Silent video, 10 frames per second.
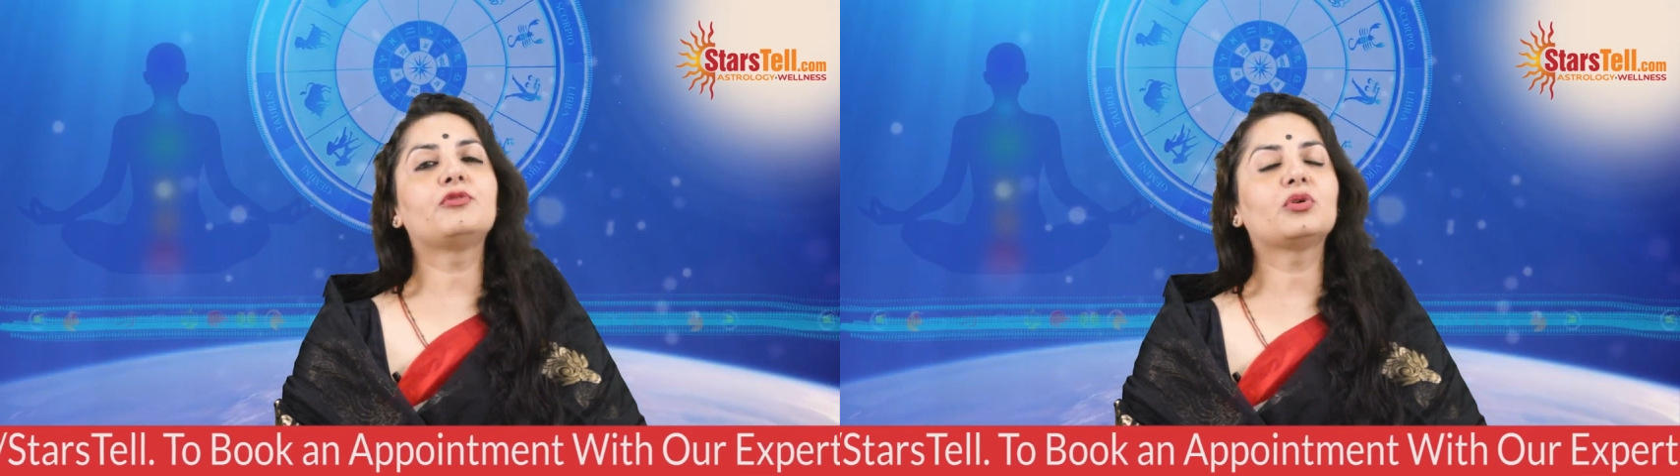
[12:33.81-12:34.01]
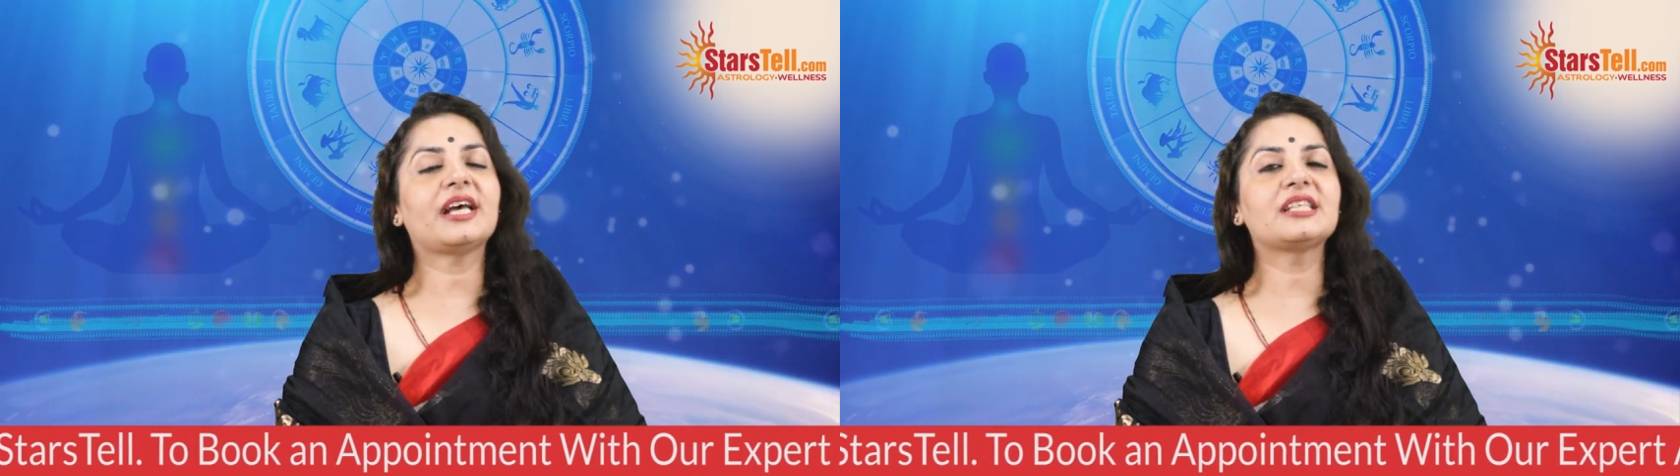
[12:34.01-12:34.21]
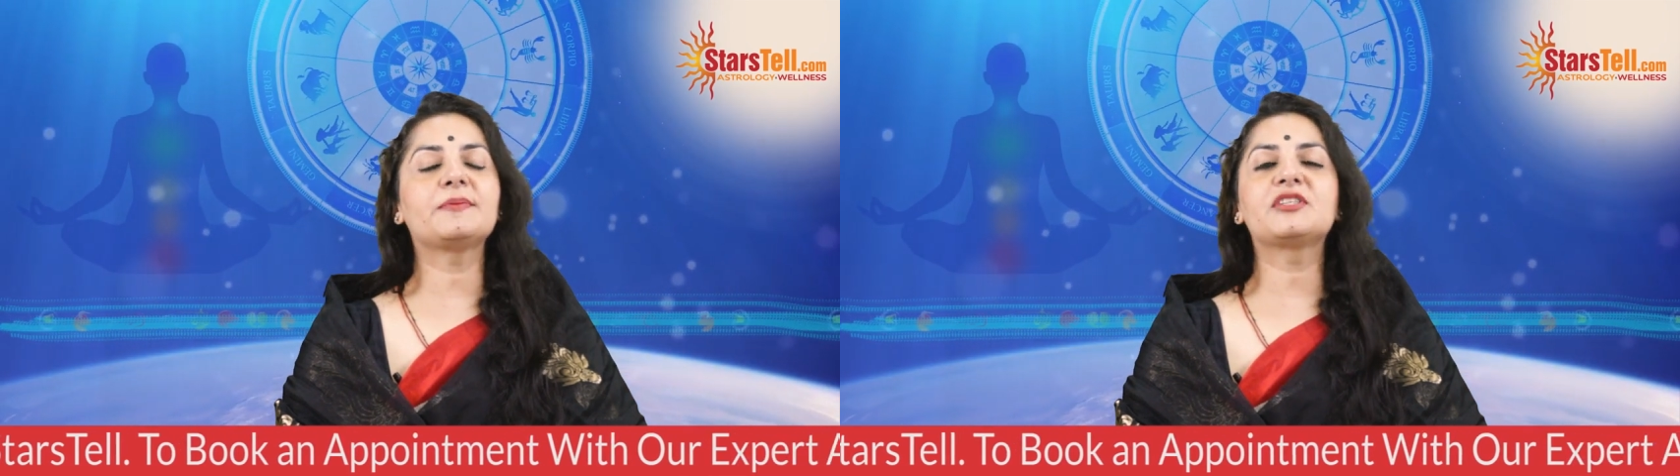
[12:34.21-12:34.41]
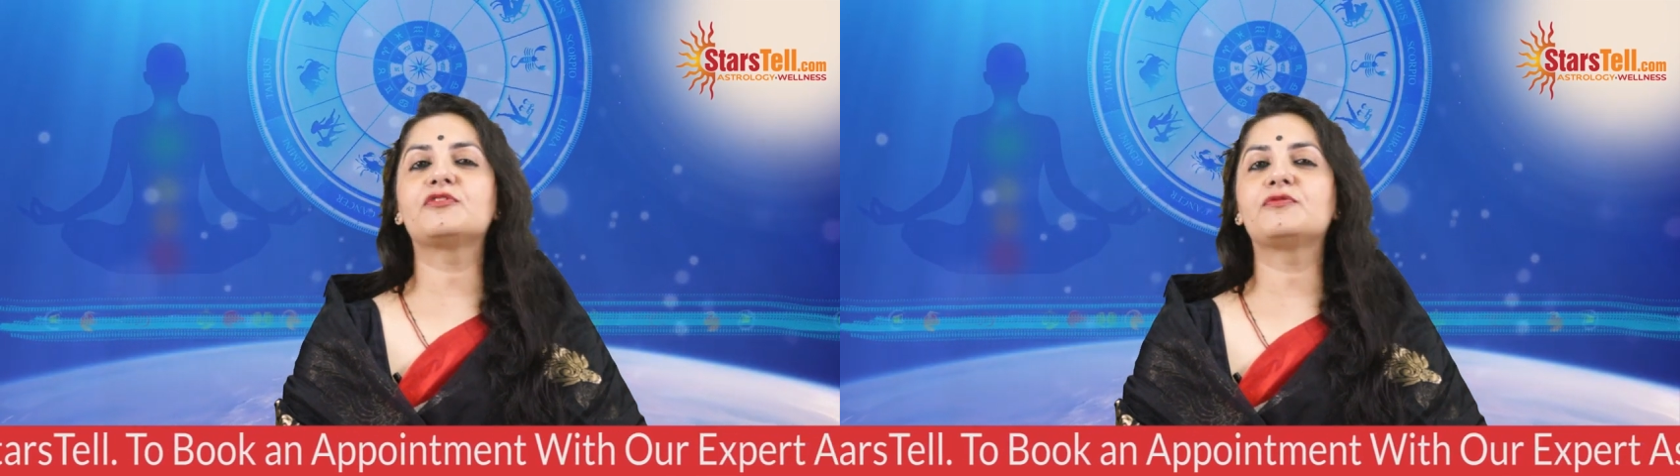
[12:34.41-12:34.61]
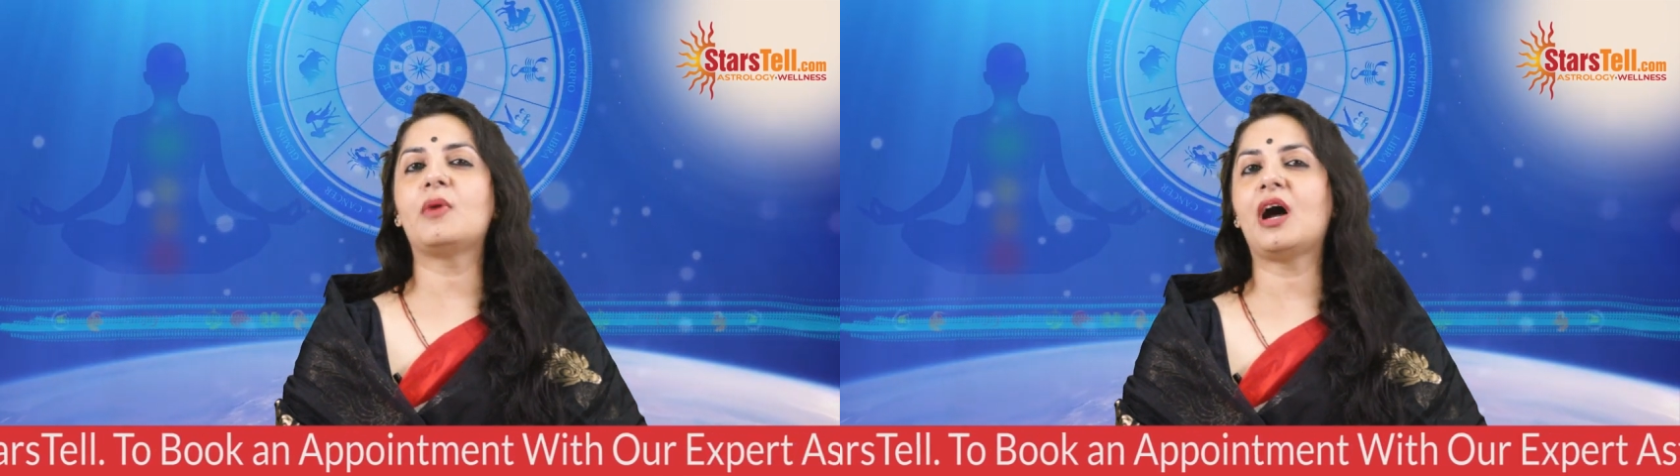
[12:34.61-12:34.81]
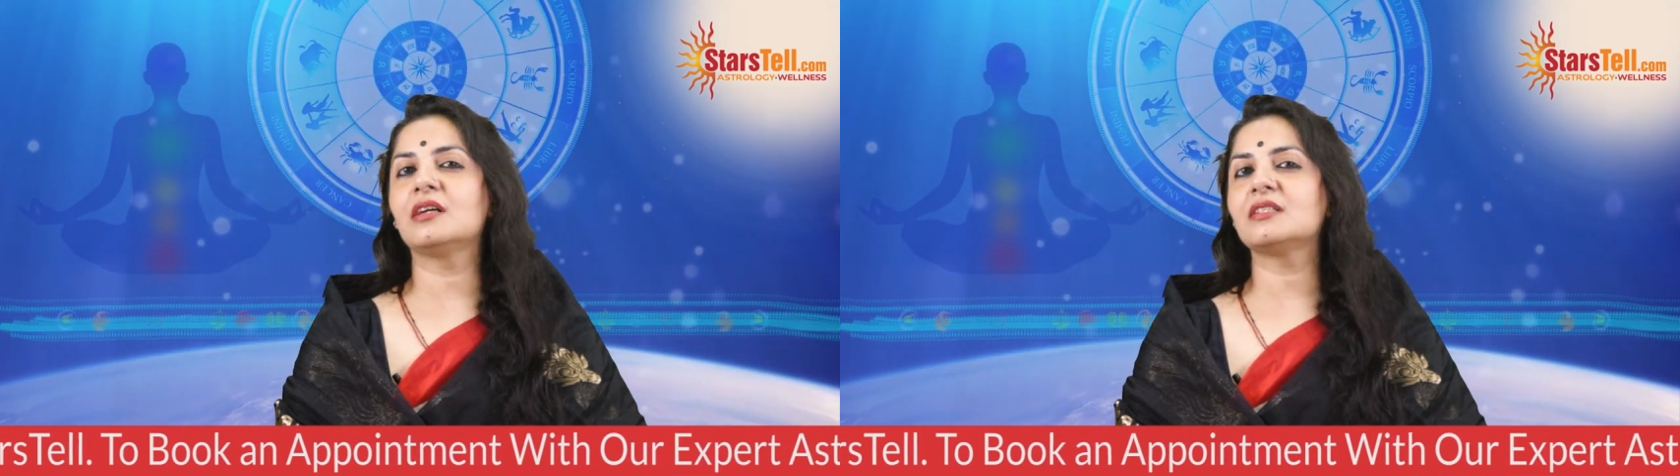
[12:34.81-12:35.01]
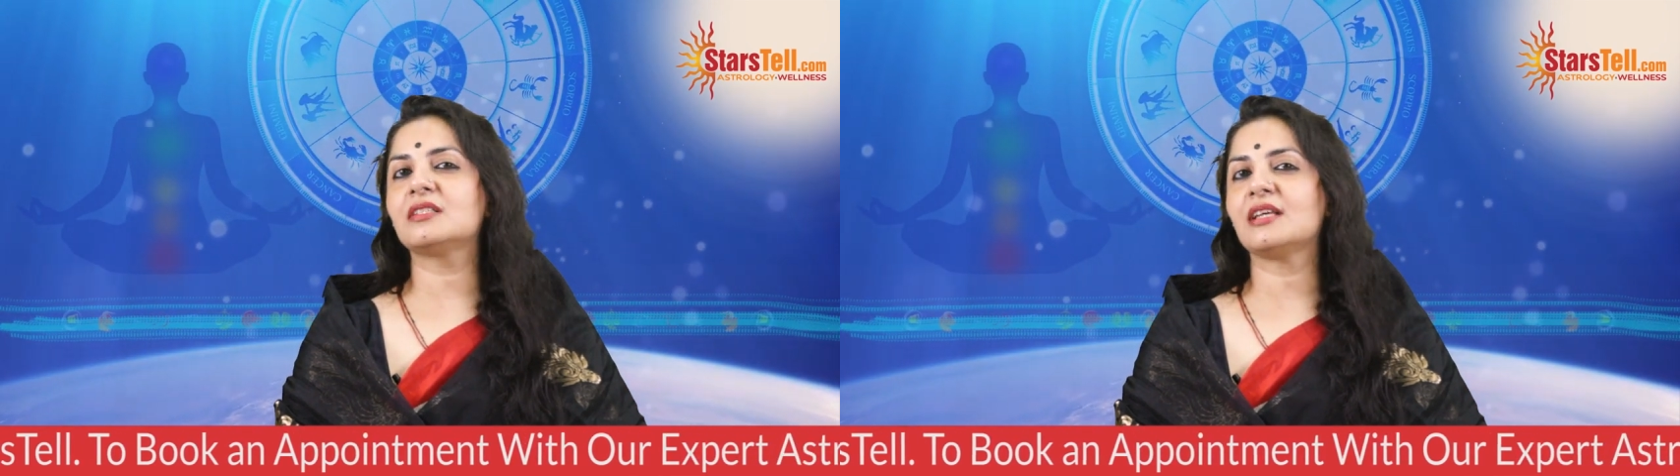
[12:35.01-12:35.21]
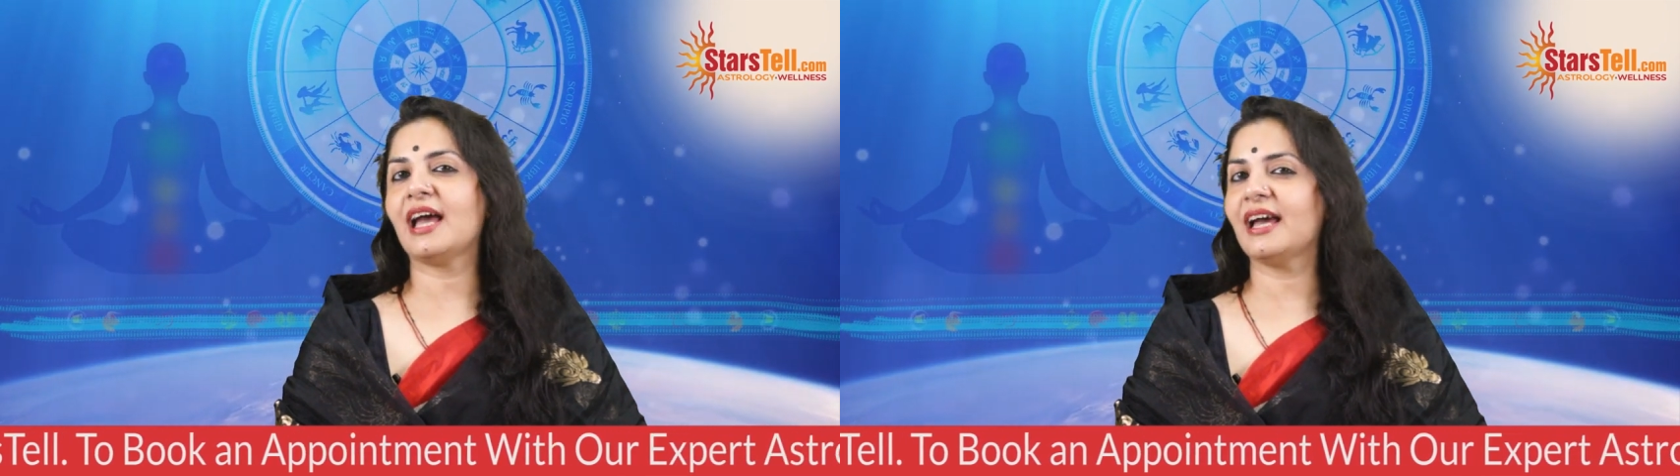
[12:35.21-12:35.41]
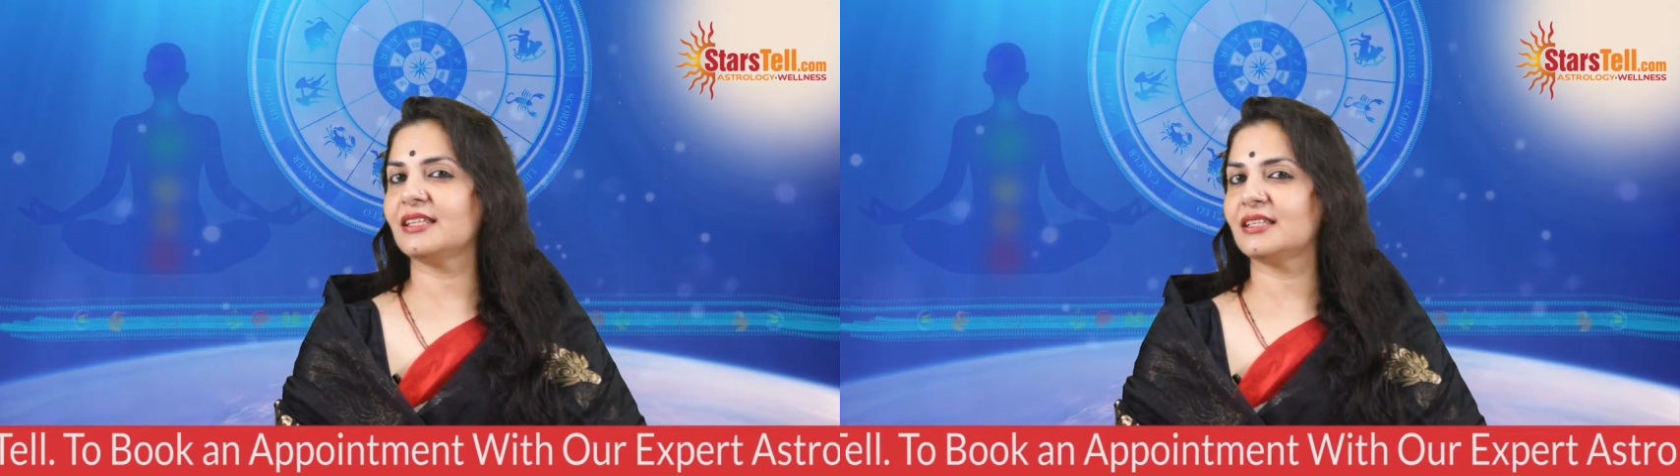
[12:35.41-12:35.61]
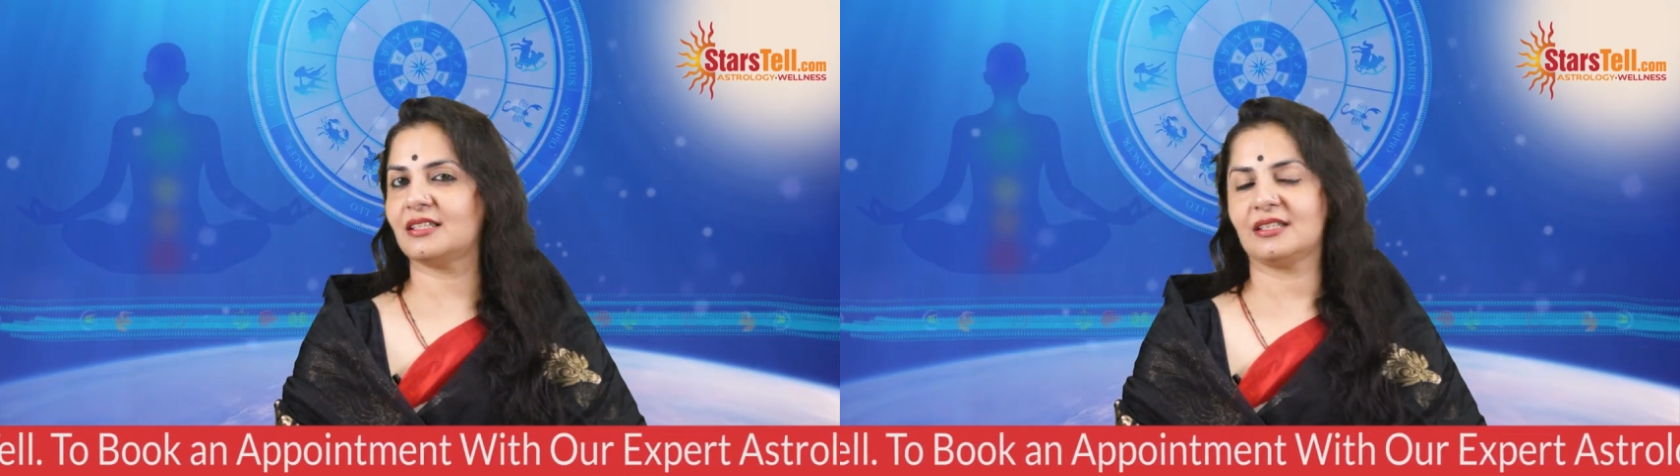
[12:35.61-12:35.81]
4th aspect of Mars
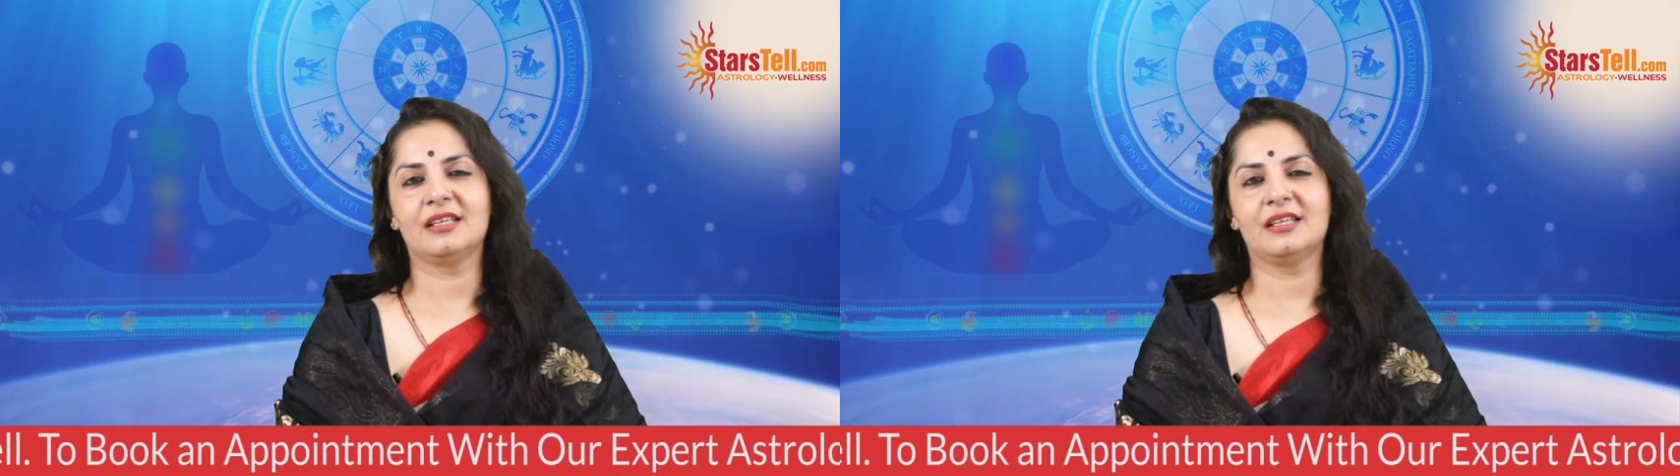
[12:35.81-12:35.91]
and